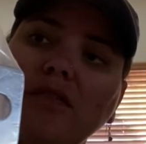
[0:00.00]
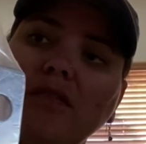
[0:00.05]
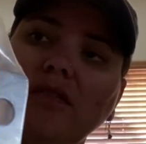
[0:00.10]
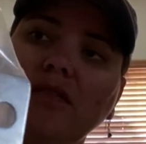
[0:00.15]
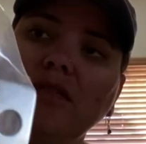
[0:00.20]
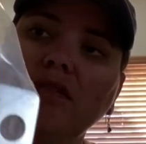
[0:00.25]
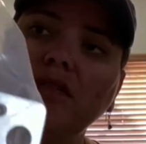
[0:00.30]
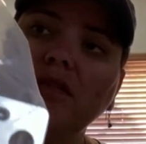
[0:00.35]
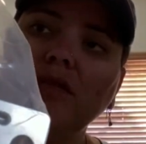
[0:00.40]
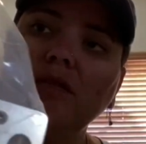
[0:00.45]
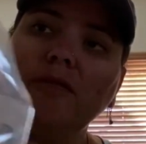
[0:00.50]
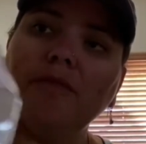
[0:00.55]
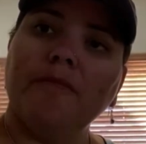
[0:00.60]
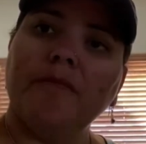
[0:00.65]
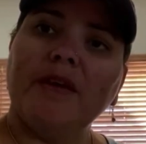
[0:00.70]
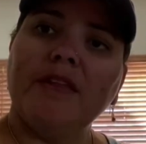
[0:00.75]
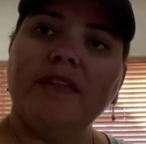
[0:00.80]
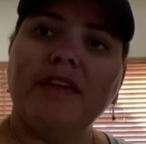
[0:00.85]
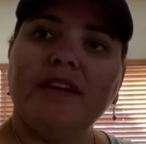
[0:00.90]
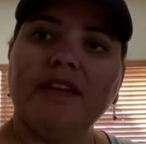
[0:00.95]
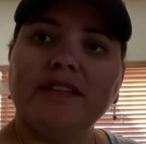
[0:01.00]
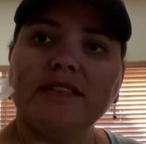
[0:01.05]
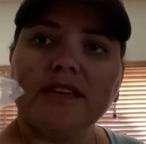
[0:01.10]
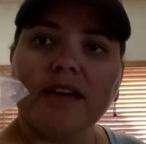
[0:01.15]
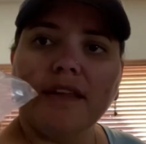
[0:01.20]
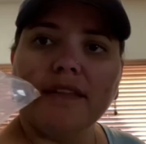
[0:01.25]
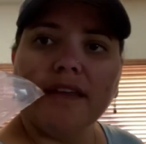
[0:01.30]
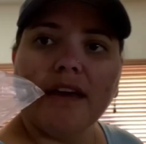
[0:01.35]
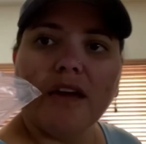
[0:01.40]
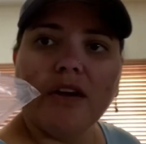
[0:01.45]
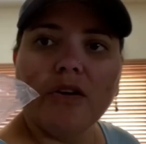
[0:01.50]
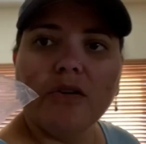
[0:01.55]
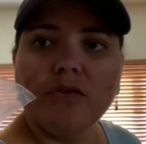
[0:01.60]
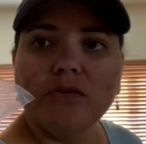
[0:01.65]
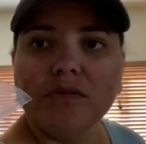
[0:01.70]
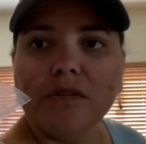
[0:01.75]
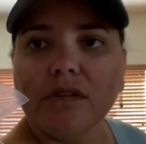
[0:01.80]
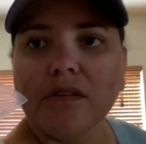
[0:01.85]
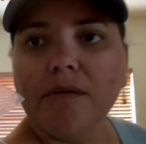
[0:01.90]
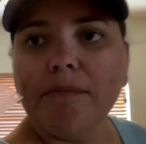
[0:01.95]
And then it's got that
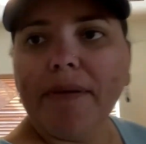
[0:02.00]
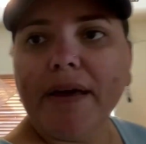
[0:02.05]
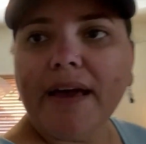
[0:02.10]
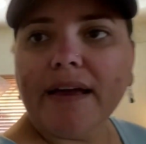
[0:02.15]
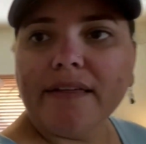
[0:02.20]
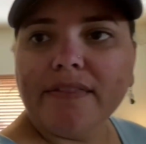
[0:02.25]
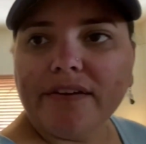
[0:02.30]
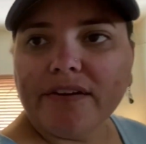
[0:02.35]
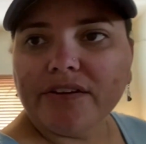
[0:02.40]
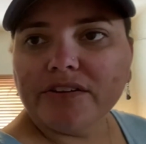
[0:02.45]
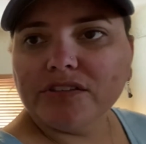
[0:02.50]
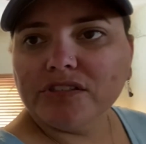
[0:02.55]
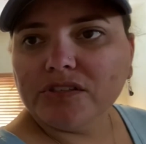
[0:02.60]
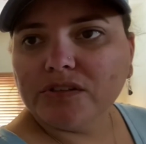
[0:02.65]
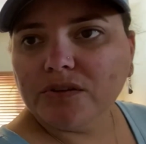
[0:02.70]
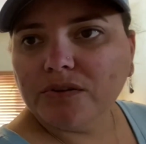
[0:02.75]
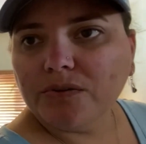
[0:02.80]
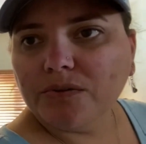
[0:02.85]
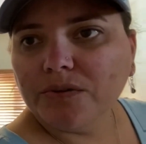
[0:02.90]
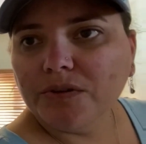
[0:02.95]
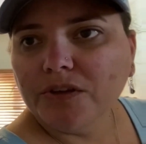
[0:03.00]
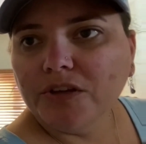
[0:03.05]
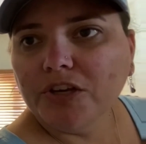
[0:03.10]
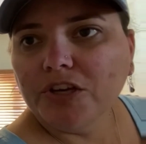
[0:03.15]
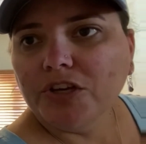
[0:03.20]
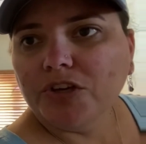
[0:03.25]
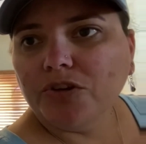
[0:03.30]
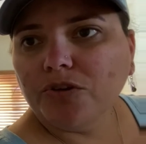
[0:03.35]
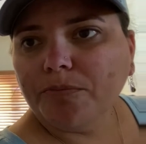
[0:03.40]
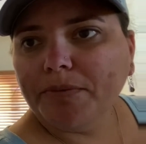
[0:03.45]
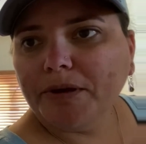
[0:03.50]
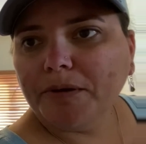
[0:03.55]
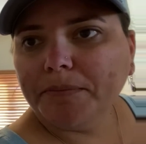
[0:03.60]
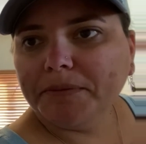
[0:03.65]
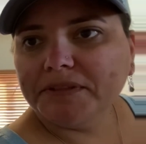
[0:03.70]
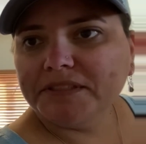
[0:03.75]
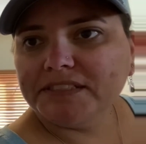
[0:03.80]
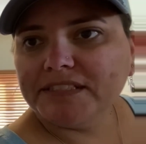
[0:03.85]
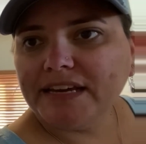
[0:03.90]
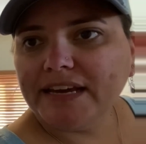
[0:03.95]
hose on the back there, so you'll be able
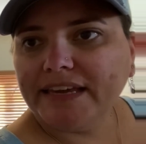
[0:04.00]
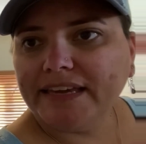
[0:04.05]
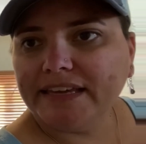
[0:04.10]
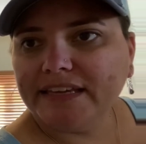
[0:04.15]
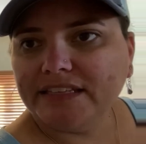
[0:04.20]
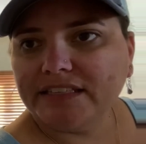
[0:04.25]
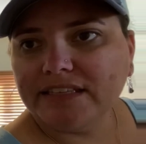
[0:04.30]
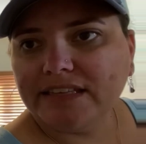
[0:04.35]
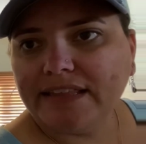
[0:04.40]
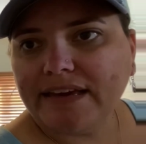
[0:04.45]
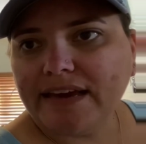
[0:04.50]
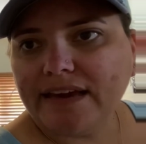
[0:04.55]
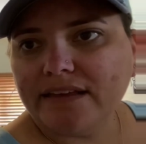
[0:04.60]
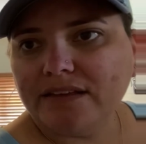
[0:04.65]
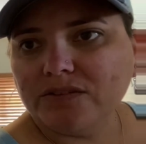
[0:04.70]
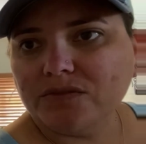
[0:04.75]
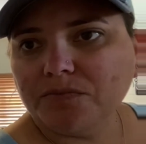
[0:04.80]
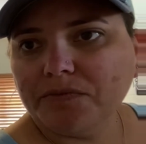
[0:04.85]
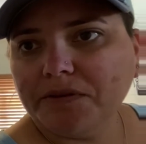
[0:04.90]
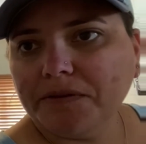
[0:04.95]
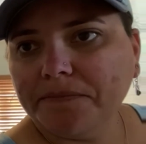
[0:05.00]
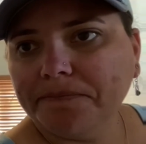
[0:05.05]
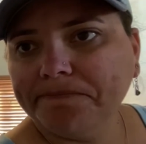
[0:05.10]
to tie into that as well.